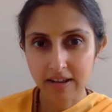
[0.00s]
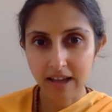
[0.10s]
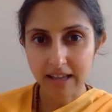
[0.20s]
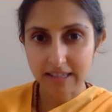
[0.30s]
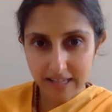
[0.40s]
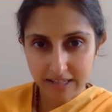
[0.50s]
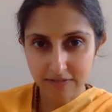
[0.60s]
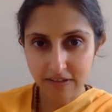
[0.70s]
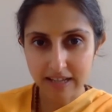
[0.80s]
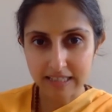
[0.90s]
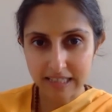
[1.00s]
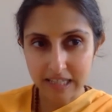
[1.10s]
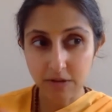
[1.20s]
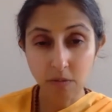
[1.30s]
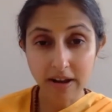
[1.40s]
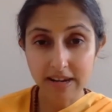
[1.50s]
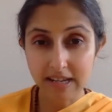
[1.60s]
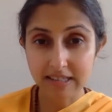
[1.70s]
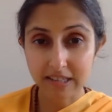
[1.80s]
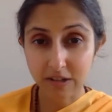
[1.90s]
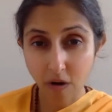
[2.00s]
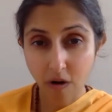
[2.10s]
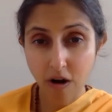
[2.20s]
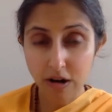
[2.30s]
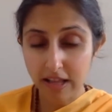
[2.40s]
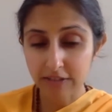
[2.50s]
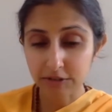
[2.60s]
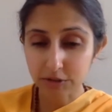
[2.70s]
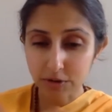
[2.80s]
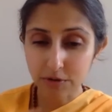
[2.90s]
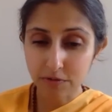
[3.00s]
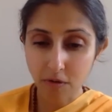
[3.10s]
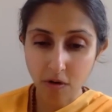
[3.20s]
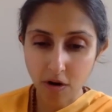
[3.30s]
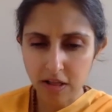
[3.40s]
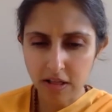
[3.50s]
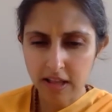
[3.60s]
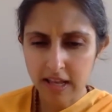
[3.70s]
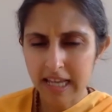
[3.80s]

identify, see oneness in all and serve all,